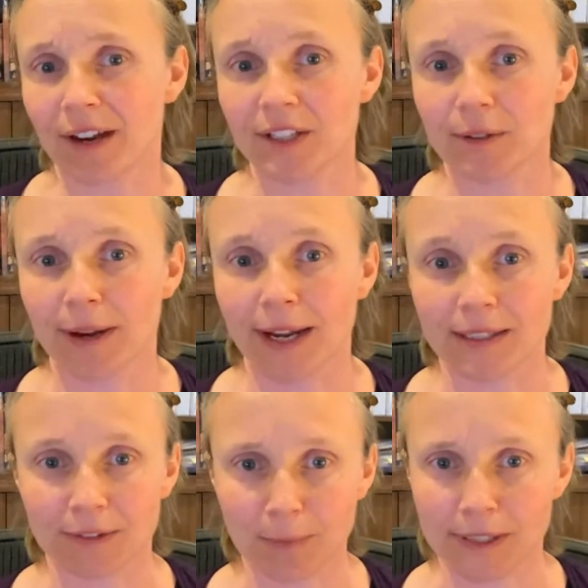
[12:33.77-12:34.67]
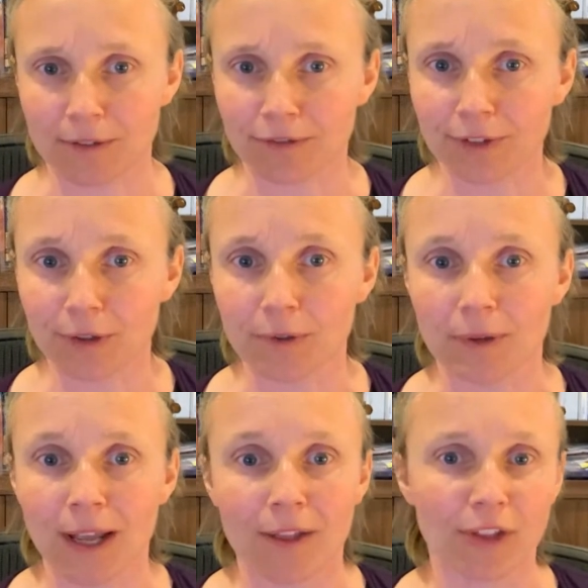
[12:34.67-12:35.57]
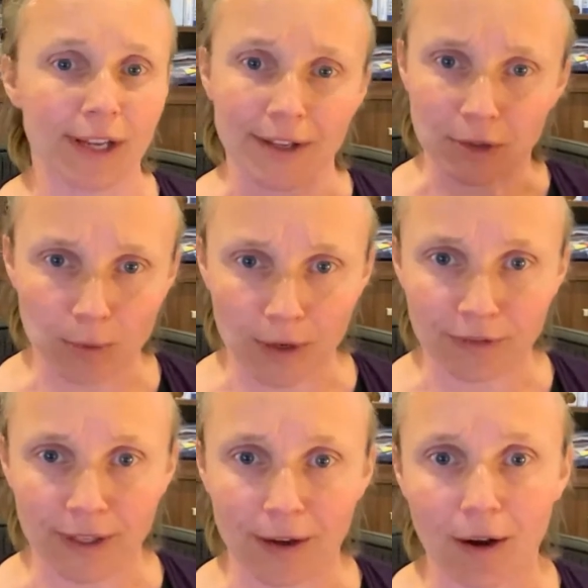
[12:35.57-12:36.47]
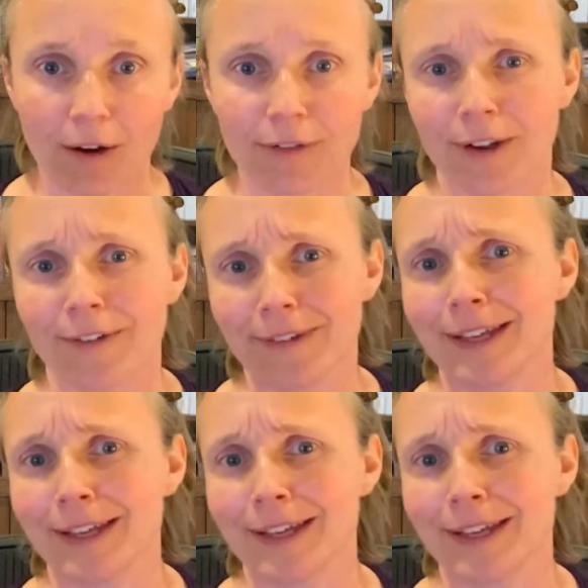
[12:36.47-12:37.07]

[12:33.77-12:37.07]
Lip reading: radioactive piece of fuel that has a 12-year half-life,